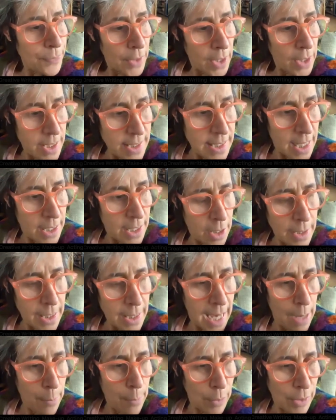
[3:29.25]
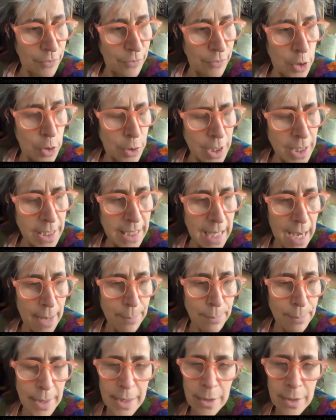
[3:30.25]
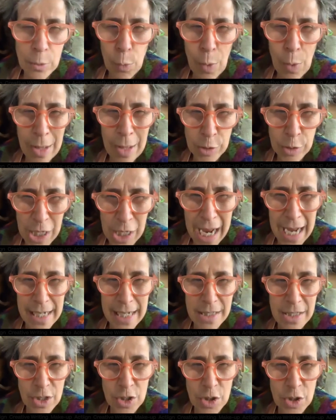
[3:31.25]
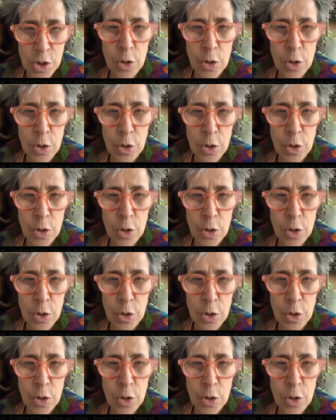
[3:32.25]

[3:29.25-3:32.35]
he said, okay, well, if you can get me the Welsh actors,